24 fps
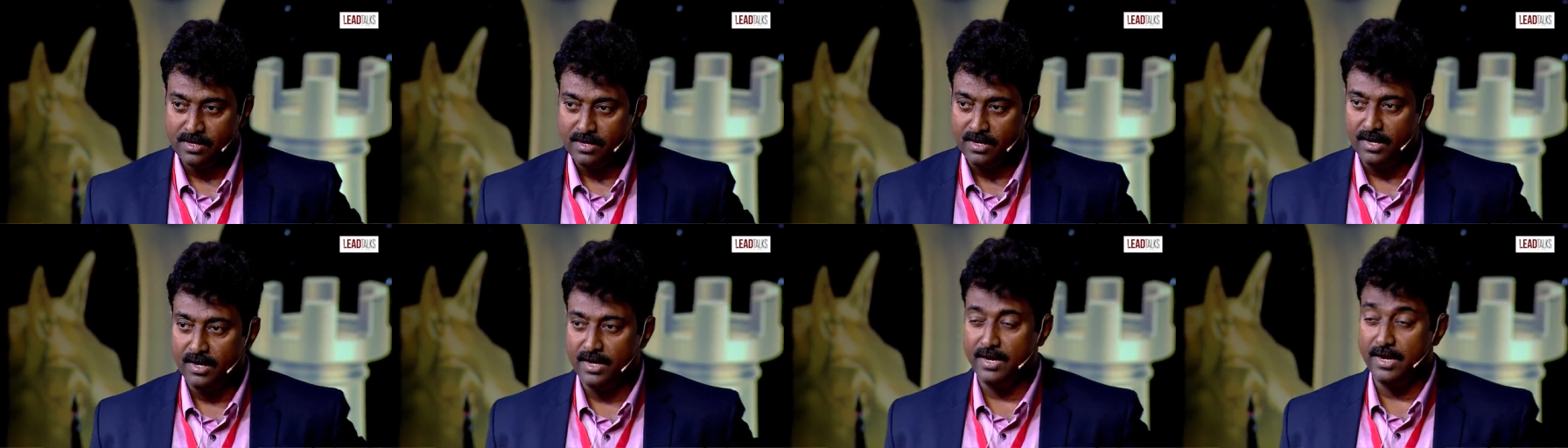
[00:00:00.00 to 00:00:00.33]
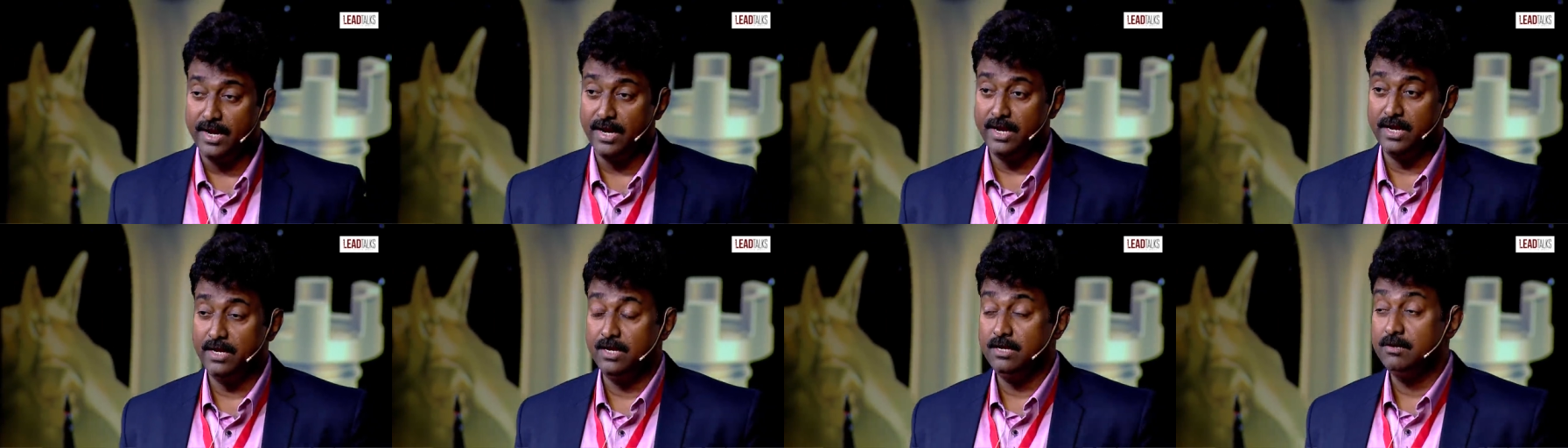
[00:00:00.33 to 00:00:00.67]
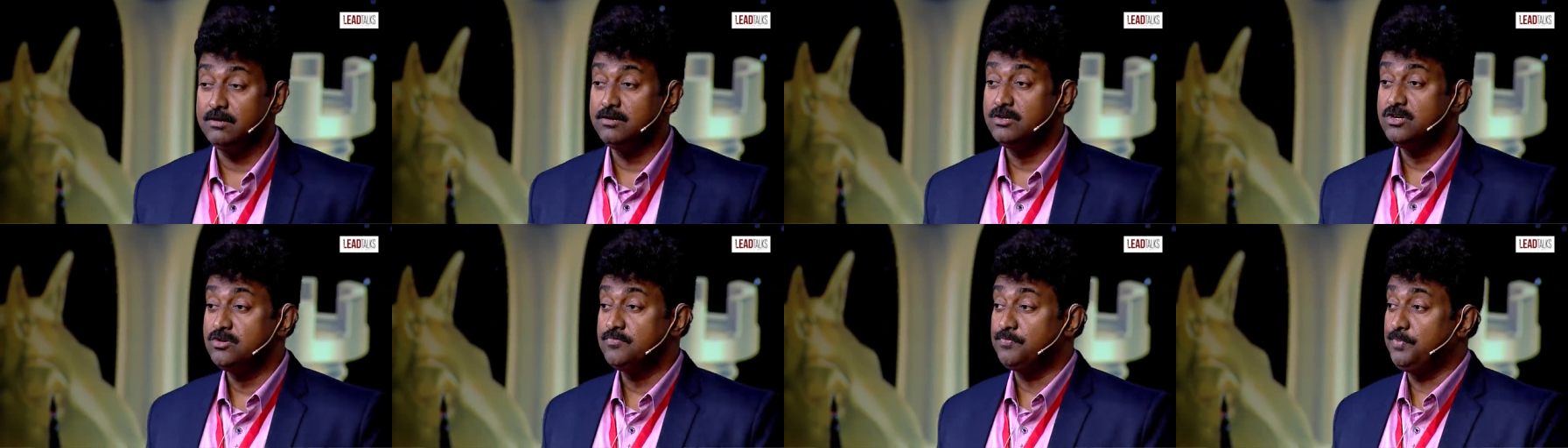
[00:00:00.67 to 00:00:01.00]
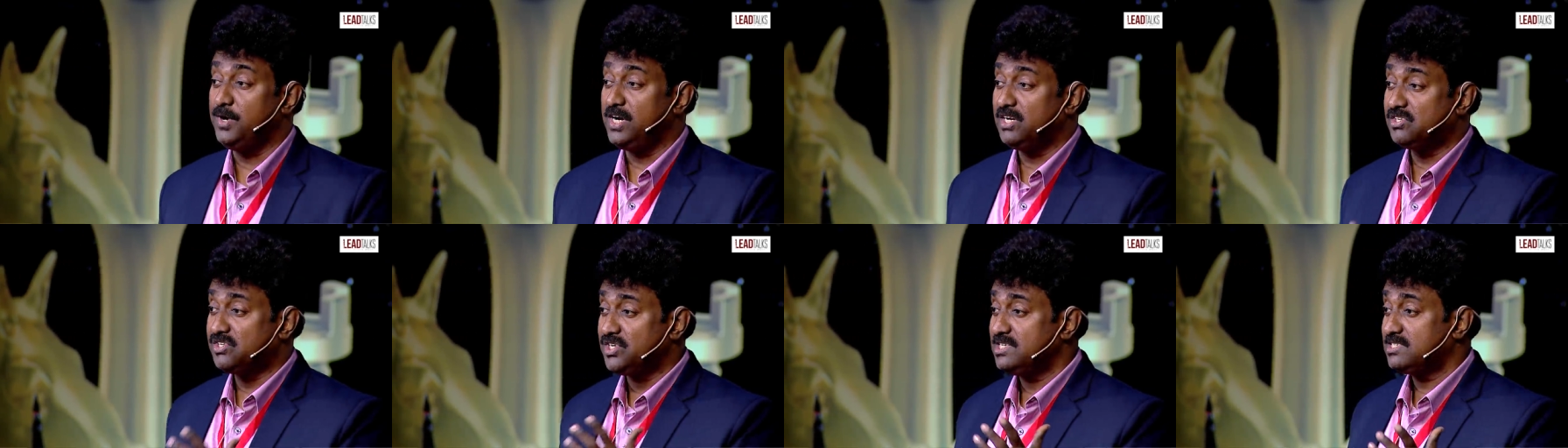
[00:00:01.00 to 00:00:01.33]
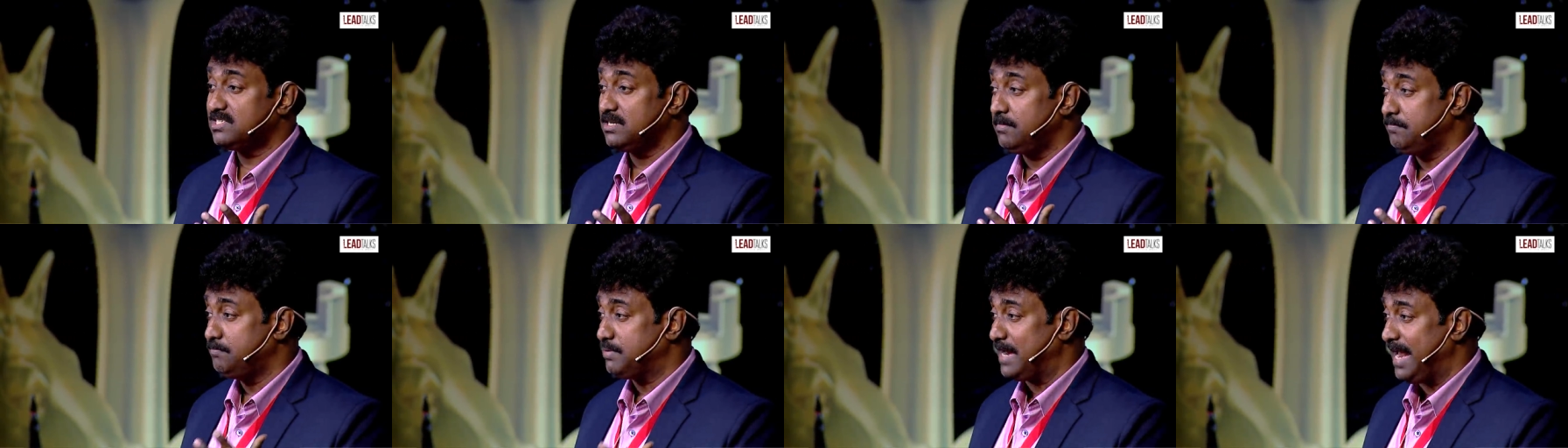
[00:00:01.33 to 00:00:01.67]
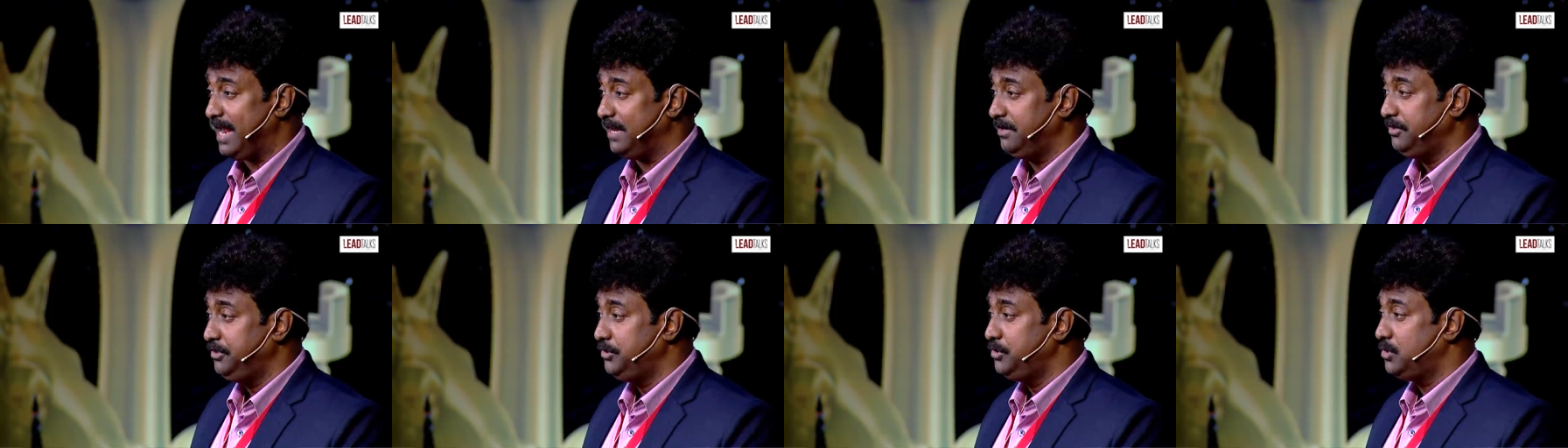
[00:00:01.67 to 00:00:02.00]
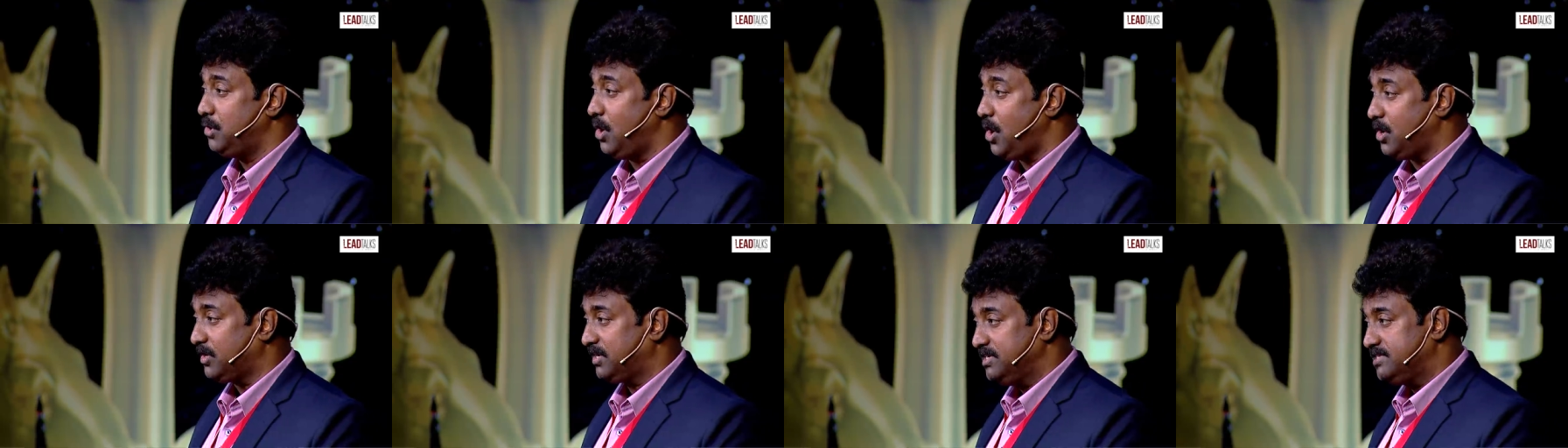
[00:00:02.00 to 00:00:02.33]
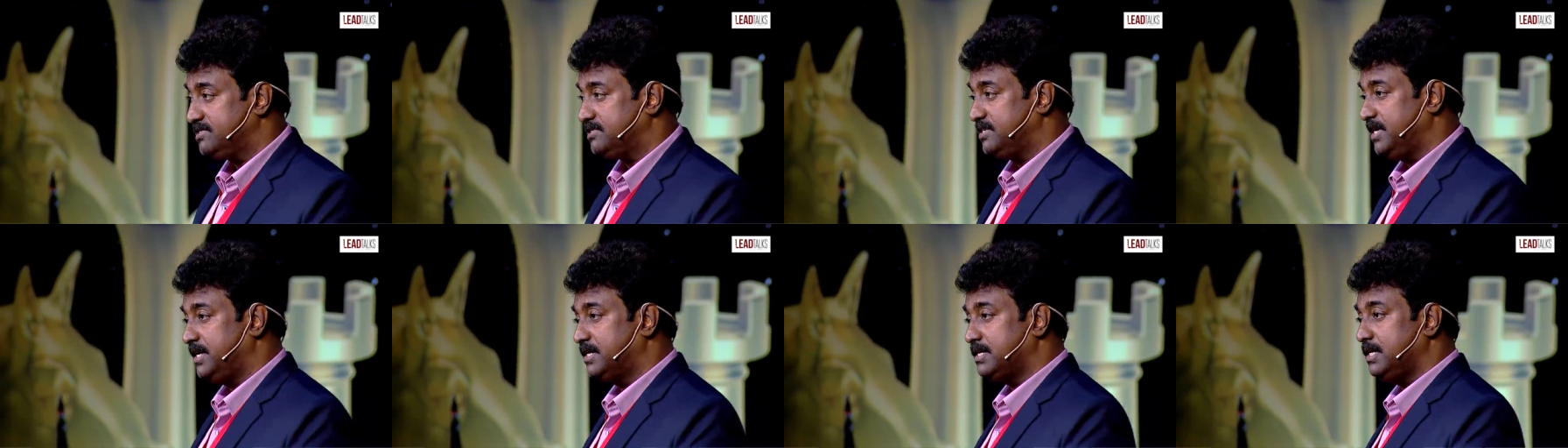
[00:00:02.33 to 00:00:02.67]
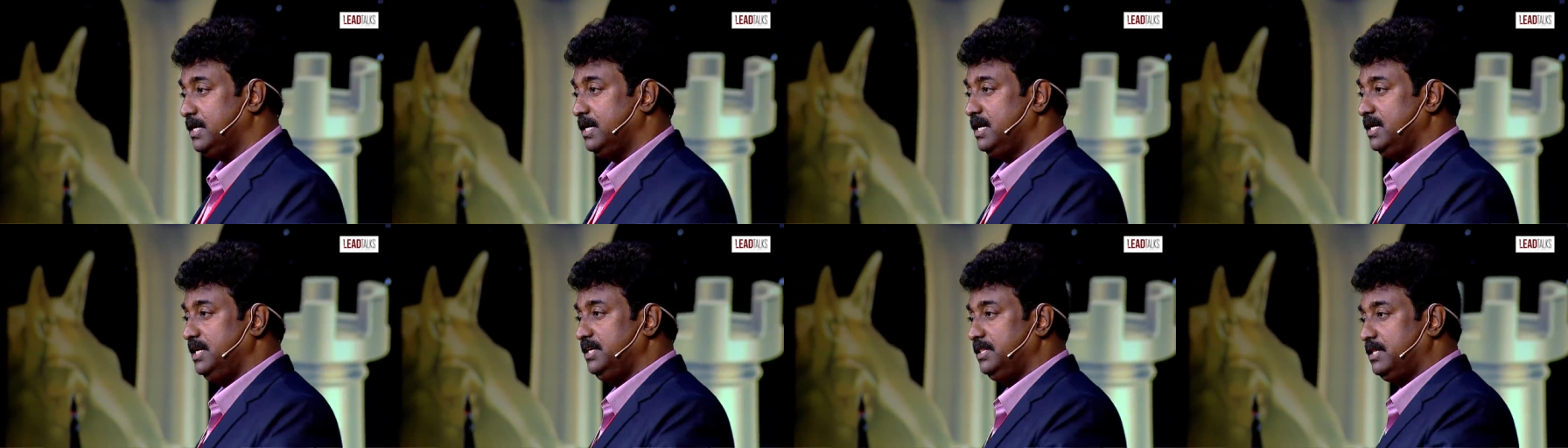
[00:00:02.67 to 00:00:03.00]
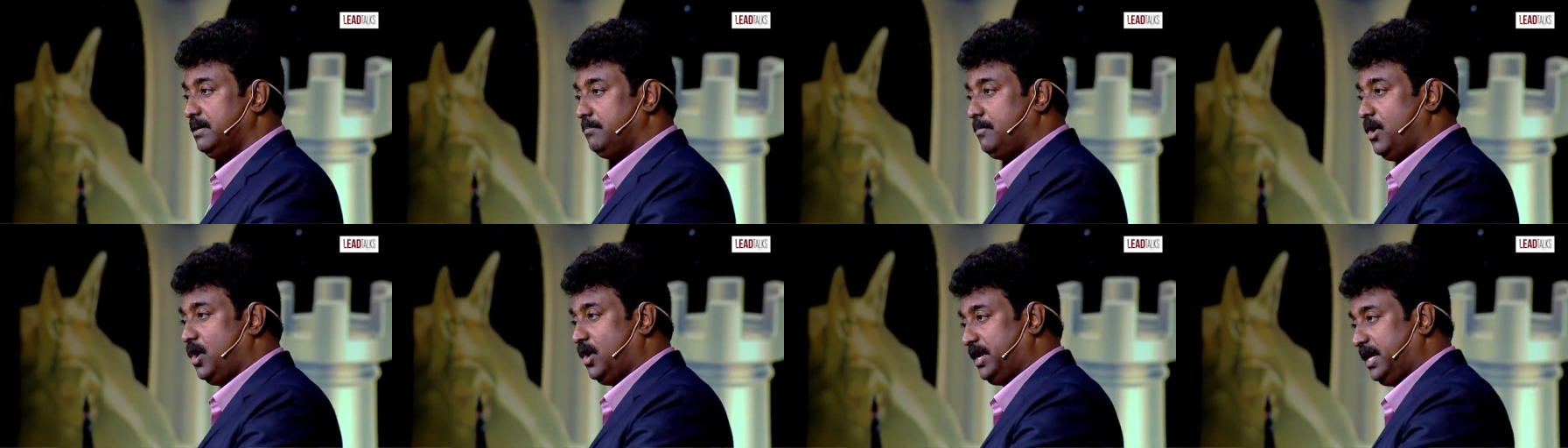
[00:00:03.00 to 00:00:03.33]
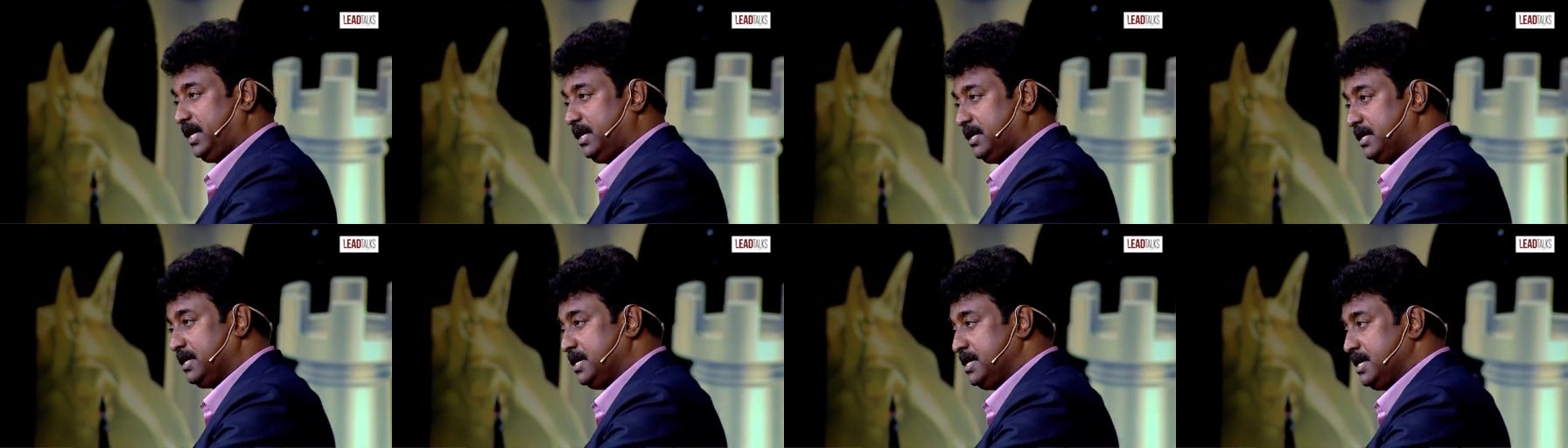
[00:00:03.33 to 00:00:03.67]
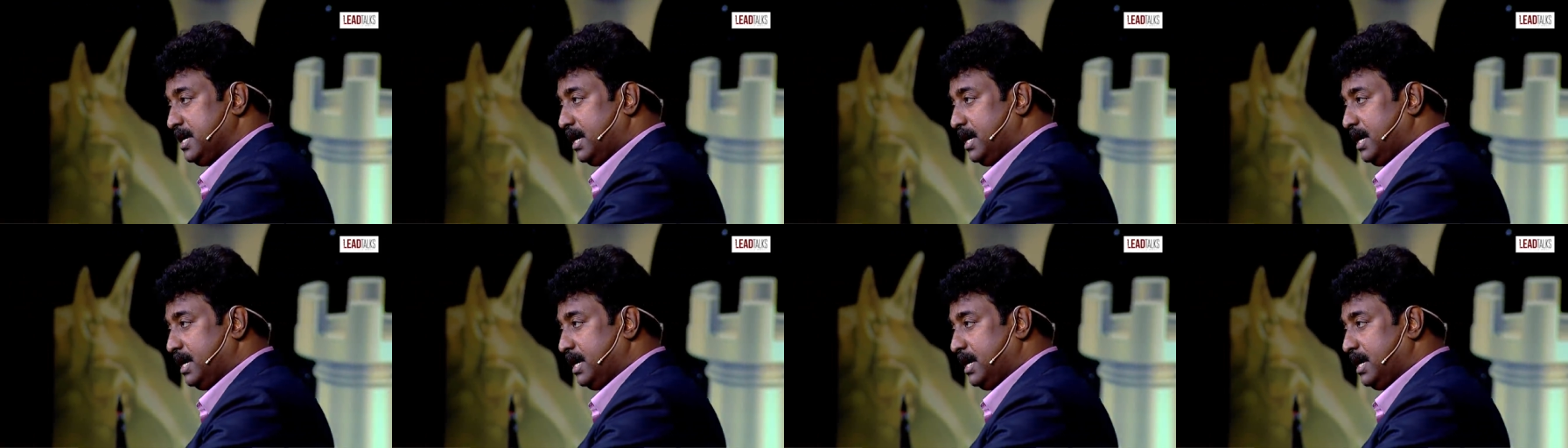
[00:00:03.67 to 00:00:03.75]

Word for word: And I purchased a brand new hockey stick early in the morning.